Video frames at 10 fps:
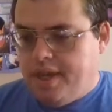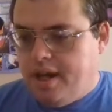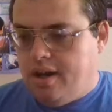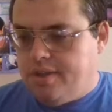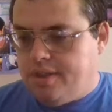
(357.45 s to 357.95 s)

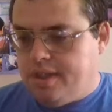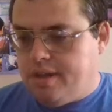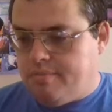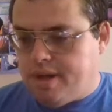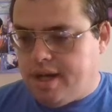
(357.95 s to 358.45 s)
on
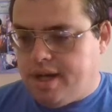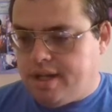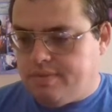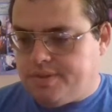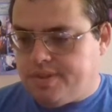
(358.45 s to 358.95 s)
the part
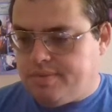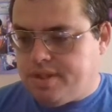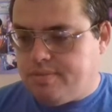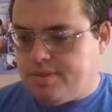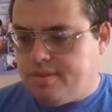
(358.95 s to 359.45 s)
of a
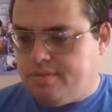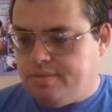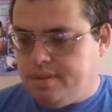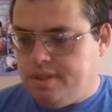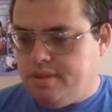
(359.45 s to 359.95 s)
sometimes
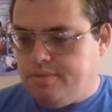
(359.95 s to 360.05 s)
lonely